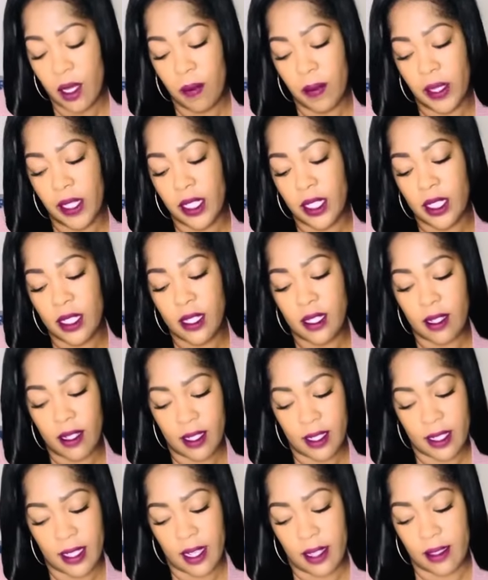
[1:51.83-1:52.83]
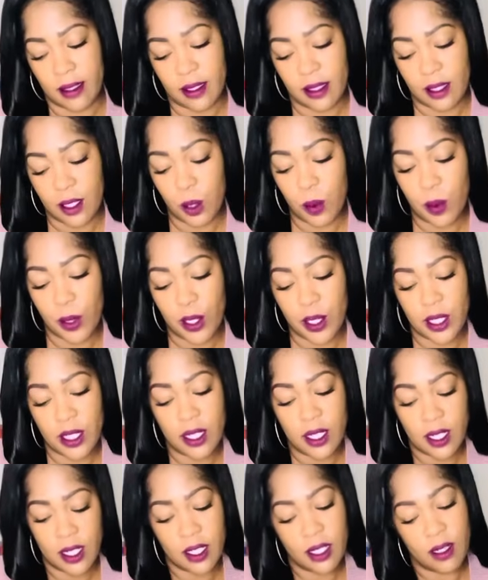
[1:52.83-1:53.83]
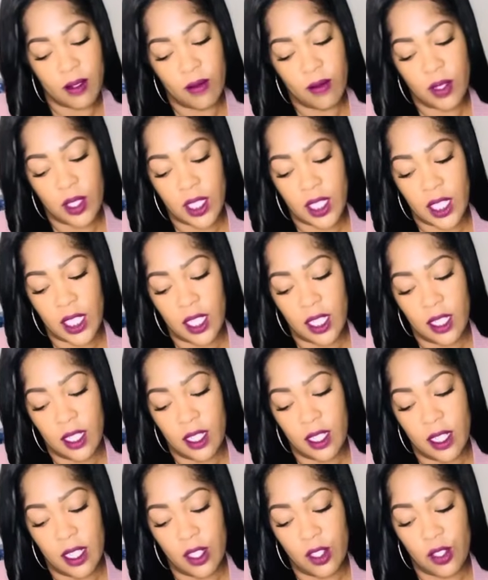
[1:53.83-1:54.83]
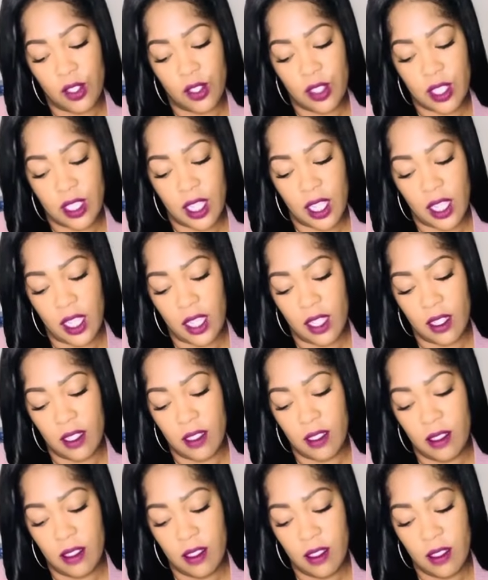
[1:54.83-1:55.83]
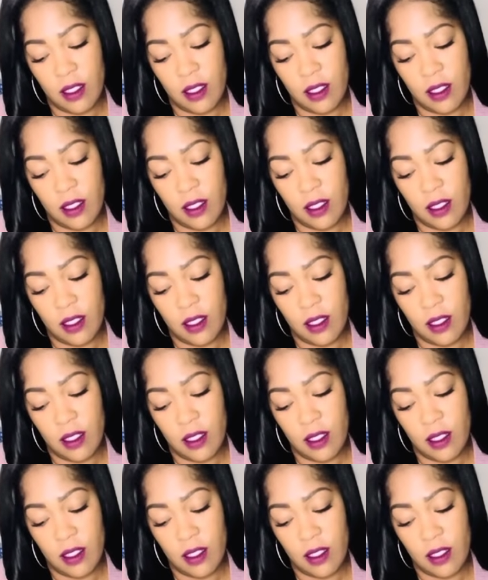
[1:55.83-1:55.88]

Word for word: Because exactly, this person doesn't really understand.